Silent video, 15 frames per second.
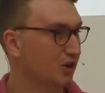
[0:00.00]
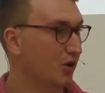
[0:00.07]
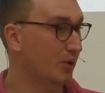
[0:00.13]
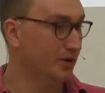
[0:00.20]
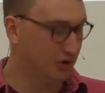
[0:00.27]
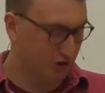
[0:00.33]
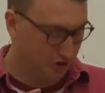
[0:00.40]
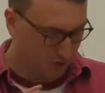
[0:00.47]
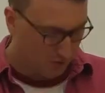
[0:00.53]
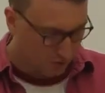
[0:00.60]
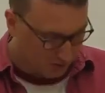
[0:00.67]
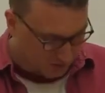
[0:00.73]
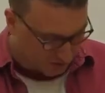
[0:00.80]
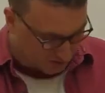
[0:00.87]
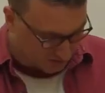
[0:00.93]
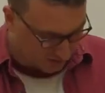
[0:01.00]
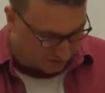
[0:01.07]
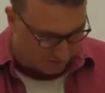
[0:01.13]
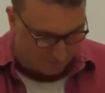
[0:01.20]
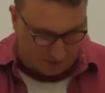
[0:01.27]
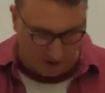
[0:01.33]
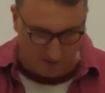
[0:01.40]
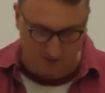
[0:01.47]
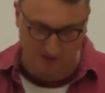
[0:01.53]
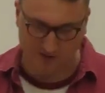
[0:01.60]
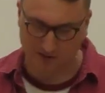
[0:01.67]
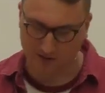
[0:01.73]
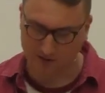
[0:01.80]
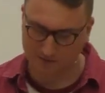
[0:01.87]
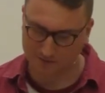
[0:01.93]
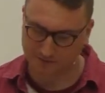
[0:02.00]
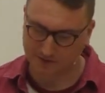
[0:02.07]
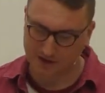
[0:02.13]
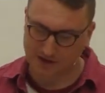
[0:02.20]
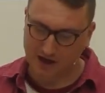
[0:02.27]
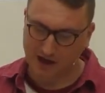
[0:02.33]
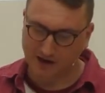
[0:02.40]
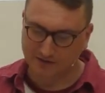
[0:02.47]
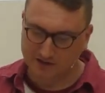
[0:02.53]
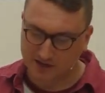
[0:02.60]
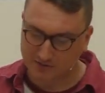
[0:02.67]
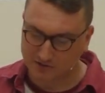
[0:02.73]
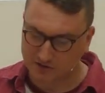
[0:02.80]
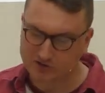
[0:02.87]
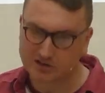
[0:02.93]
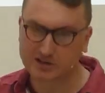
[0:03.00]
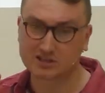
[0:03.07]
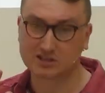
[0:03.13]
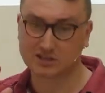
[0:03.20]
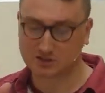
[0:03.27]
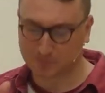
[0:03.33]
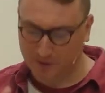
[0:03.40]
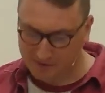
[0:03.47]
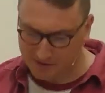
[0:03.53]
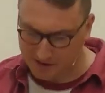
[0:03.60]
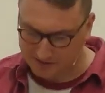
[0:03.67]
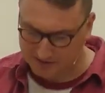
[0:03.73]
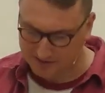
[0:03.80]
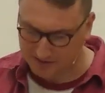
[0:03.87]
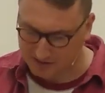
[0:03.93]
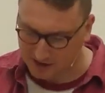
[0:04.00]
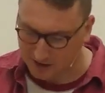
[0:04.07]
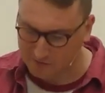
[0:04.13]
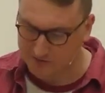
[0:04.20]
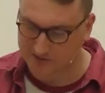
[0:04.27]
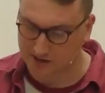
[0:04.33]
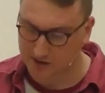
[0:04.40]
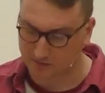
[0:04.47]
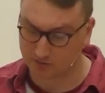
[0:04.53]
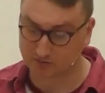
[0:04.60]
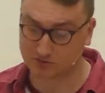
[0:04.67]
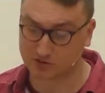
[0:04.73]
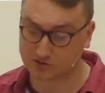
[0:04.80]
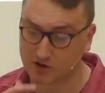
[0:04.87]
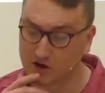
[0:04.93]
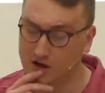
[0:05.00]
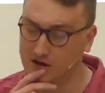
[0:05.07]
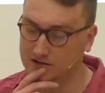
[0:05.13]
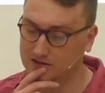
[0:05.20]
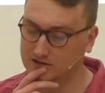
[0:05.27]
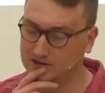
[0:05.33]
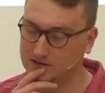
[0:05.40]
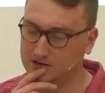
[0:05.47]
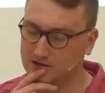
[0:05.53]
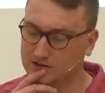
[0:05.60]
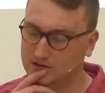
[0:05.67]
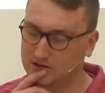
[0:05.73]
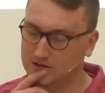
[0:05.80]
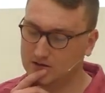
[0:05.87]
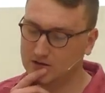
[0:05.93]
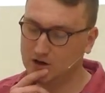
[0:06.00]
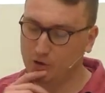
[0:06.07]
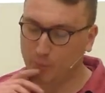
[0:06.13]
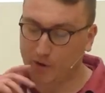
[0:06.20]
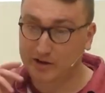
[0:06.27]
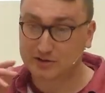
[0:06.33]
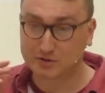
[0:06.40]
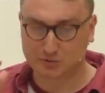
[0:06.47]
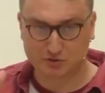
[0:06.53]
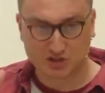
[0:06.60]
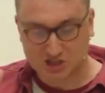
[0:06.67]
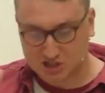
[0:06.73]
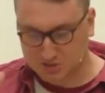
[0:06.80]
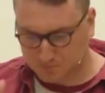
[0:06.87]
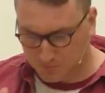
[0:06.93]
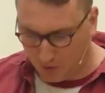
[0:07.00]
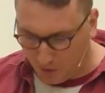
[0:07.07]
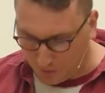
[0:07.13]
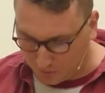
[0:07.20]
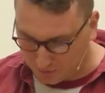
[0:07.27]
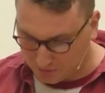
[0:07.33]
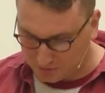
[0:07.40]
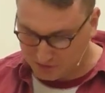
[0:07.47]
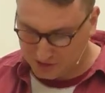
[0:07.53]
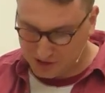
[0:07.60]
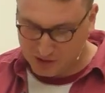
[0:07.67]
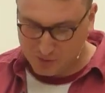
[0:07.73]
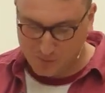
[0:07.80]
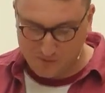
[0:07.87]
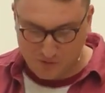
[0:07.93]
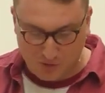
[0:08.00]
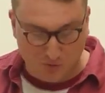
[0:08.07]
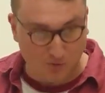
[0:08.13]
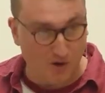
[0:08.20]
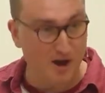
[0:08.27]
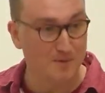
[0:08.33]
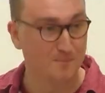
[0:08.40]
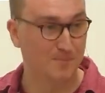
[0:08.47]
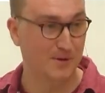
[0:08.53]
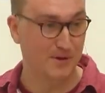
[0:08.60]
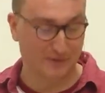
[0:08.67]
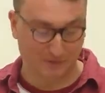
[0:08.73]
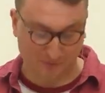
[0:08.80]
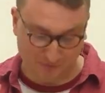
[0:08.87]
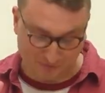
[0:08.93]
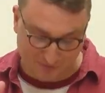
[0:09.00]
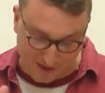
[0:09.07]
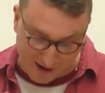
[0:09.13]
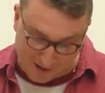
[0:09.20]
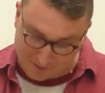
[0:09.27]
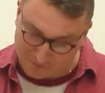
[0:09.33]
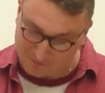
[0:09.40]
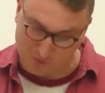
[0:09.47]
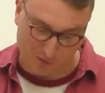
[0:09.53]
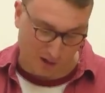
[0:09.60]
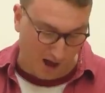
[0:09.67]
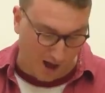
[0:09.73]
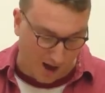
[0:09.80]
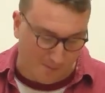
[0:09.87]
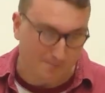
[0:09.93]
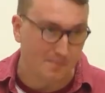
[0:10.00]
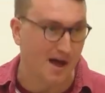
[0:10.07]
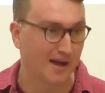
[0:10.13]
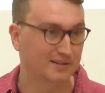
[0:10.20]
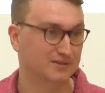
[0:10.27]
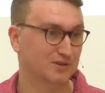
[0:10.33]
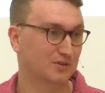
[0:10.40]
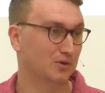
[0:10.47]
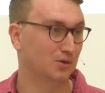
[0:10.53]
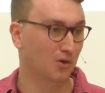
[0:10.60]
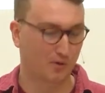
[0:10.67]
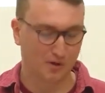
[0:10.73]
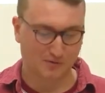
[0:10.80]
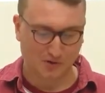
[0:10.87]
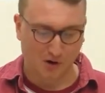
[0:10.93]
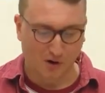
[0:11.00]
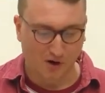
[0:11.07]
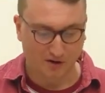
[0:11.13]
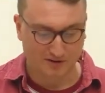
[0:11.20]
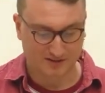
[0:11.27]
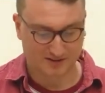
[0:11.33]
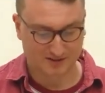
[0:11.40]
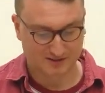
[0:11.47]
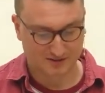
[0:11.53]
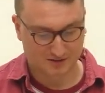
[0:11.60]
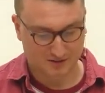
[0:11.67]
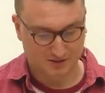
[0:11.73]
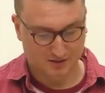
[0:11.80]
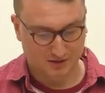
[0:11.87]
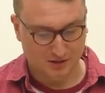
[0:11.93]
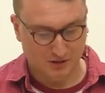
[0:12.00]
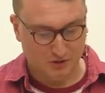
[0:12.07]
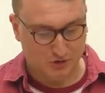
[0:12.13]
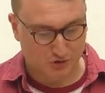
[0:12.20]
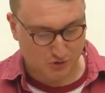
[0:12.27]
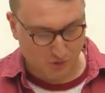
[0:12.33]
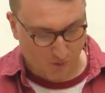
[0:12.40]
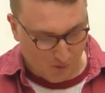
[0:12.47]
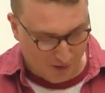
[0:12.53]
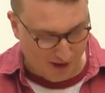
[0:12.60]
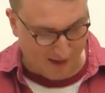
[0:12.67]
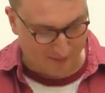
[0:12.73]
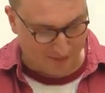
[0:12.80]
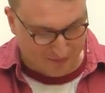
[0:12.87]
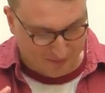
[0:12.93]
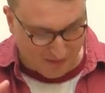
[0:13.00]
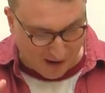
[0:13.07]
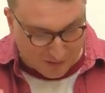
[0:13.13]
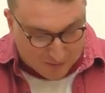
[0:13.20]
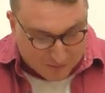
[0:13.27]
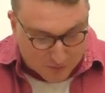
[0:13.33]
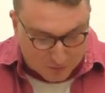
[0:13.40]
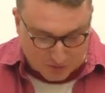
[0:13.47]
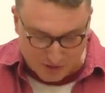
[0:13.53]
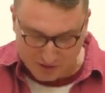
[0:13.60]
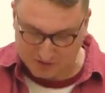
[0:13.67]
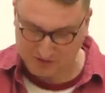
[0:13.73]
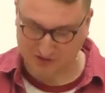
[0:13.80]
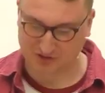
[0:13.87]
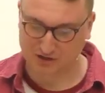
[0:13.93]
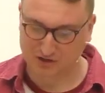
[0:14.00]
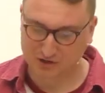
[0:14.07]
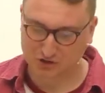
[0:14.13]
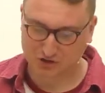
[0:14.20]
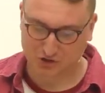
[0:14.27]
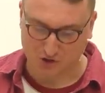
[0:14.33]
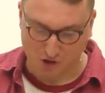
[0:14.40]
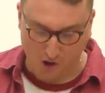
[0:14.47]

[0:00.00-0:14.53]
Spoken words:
who ensures us of the Father's love and gives us his spirit as a guarantee of his return. We are to respond with a great big thankful amen to the glory of God. Joy and thankfulness should